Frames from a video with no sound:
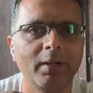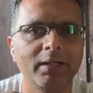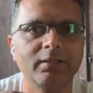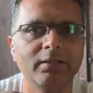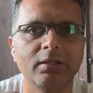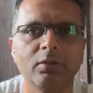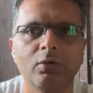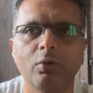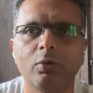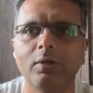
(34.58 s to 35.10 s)

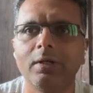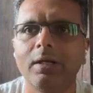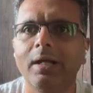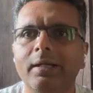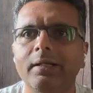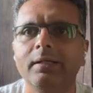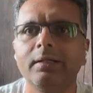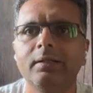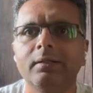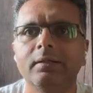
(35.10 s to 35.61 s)
Python code
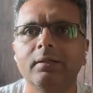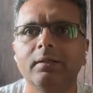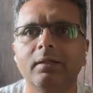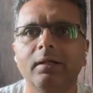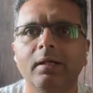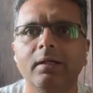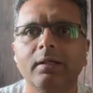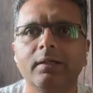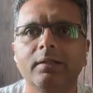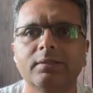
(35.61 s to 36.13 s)
line.
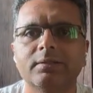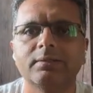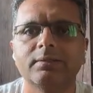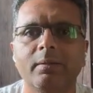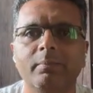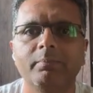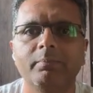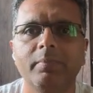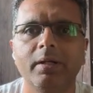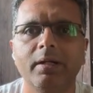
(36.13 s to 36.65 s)
I can just
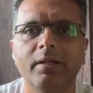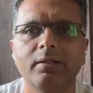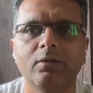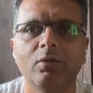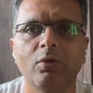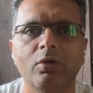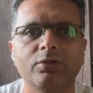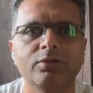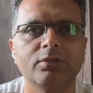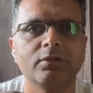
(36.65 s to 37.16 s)
compare
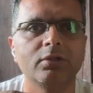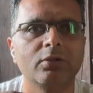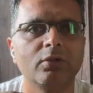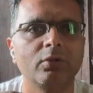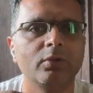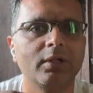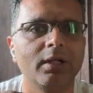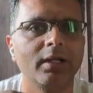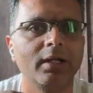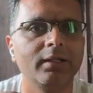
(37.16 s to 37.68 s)
the original
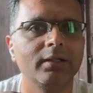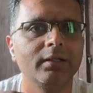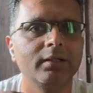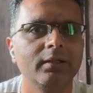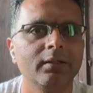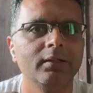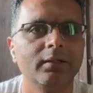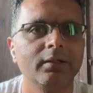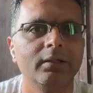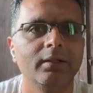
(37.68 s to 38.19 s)
code line,
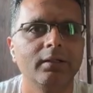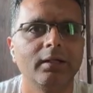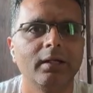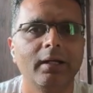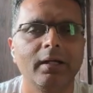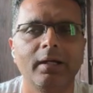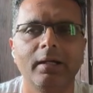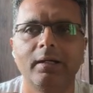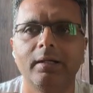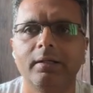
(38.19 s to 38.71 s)

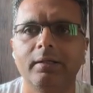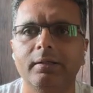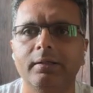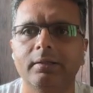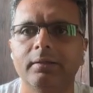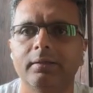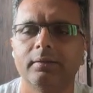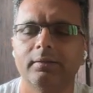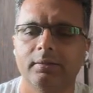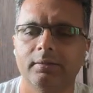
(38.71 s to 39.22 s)

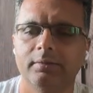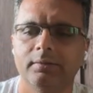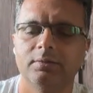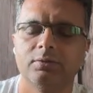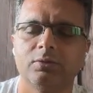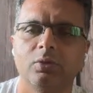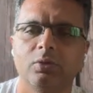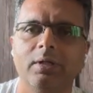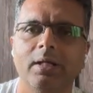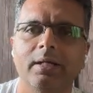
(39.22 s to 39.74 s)
and
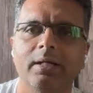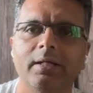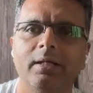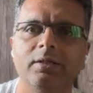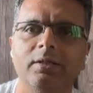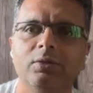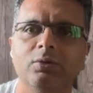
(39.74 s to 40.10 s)
this code line, I